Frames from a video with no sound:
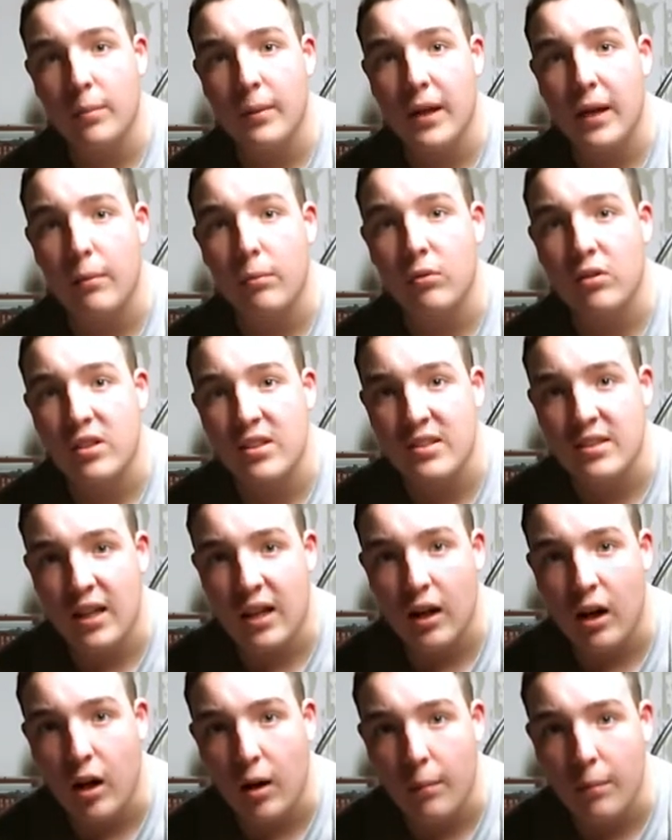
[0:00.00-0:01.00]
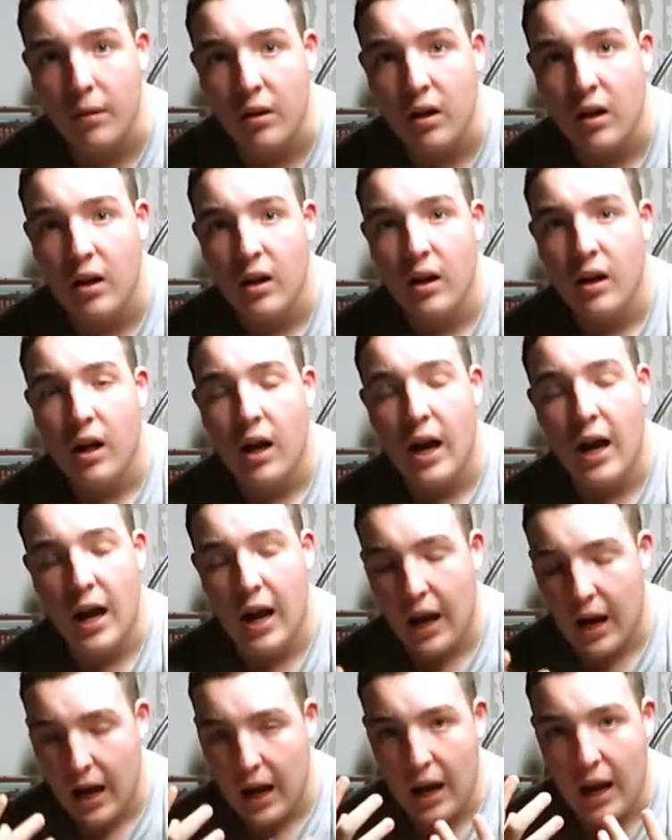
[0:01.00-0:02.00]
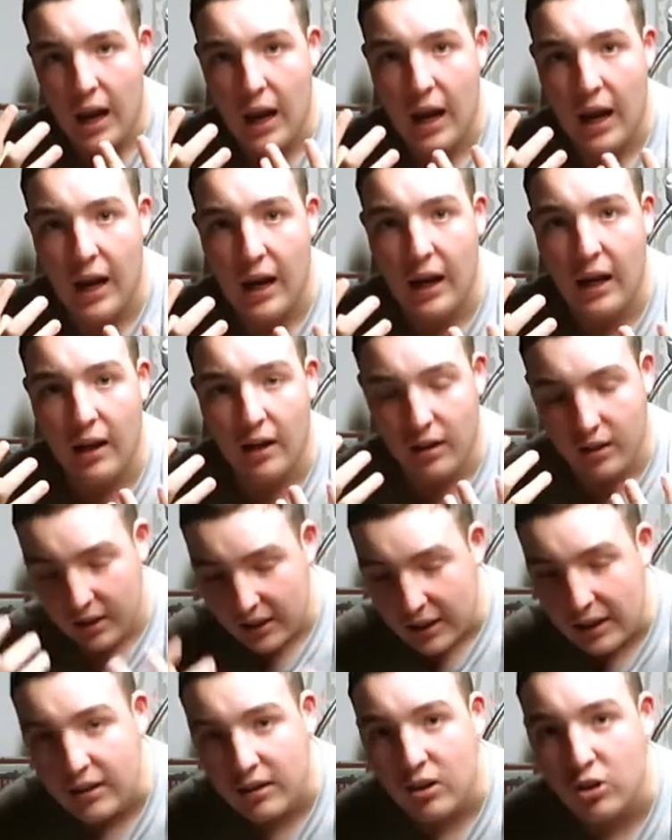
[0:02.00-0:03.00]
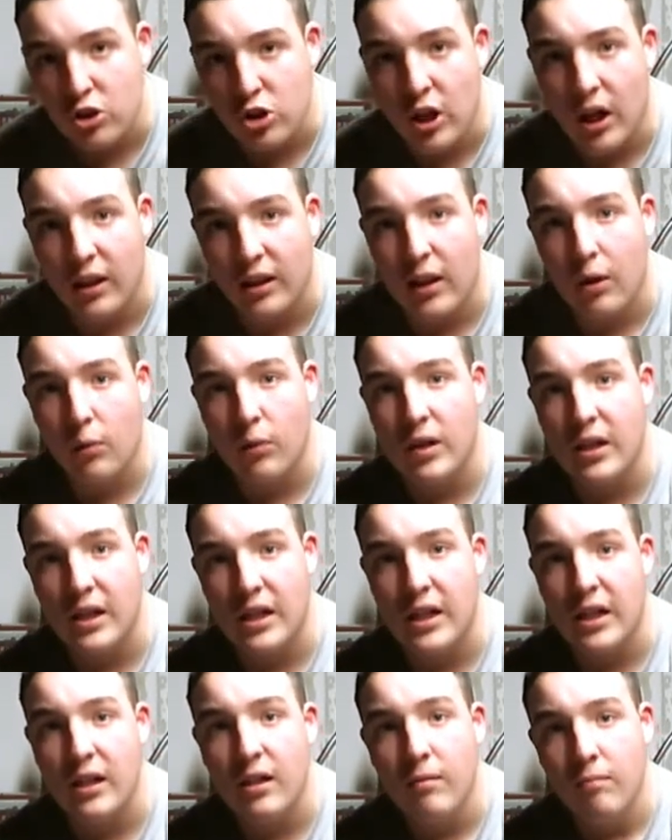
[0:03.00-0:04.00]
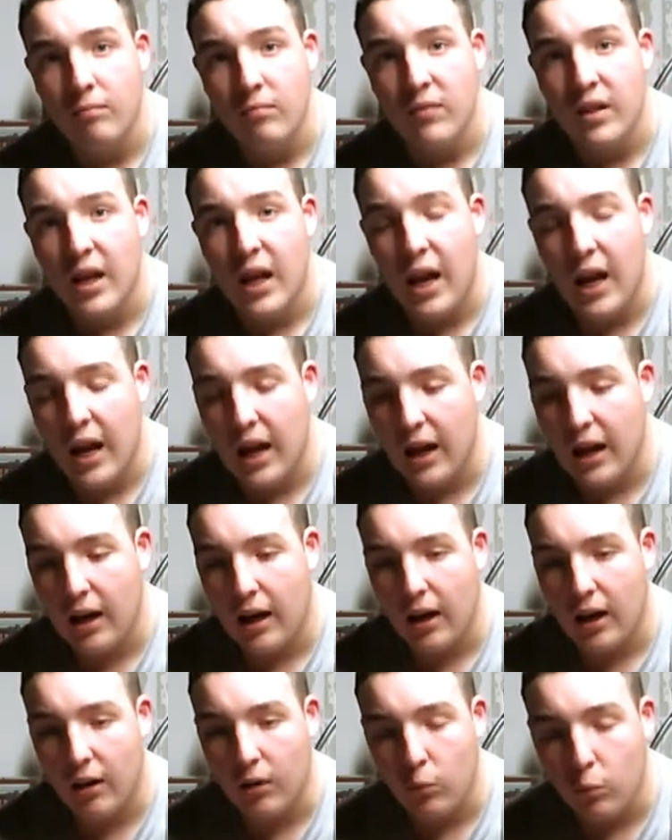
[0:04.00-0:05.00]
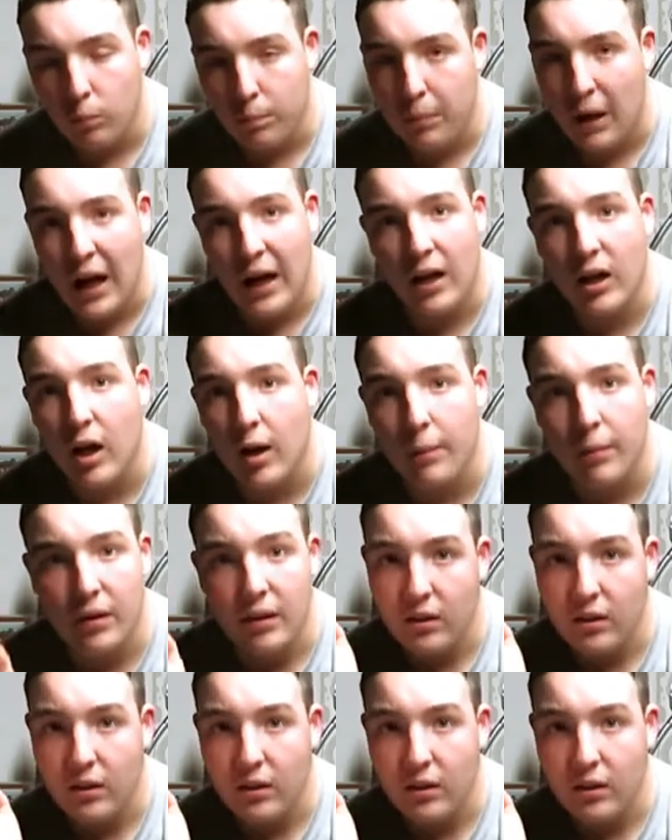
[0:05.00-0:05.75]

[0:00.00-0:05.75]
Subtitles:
be able to set up and get the shot that we need and pack up.